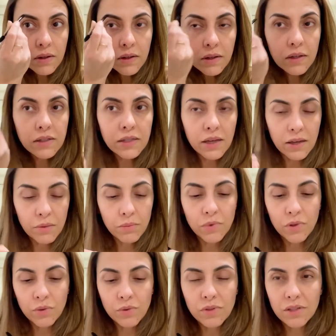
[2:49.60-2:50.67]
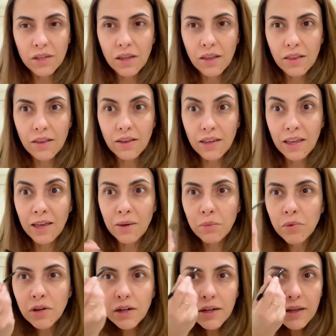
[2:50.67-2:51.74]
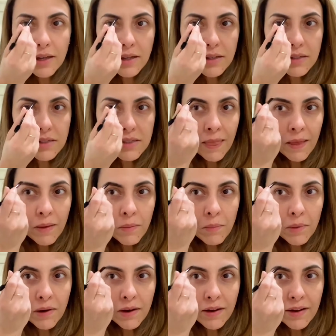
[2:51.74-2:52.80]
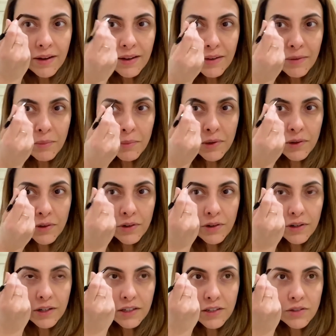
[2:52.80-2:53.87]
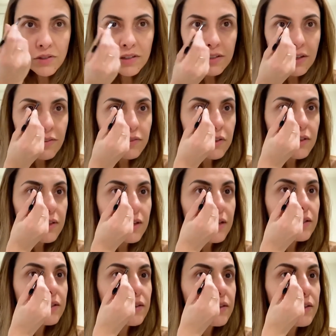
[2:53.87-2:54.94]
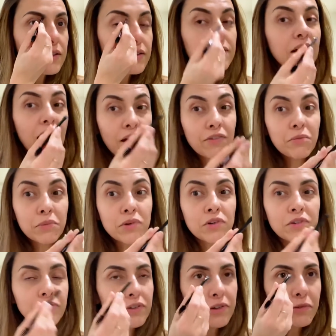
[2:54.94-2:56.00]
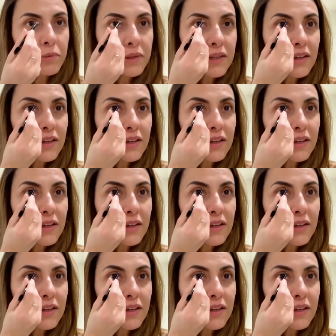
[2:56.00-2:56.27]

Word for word: because I am using the camera as my mirror and I shouldn't have done that. I have a mirror in front of me.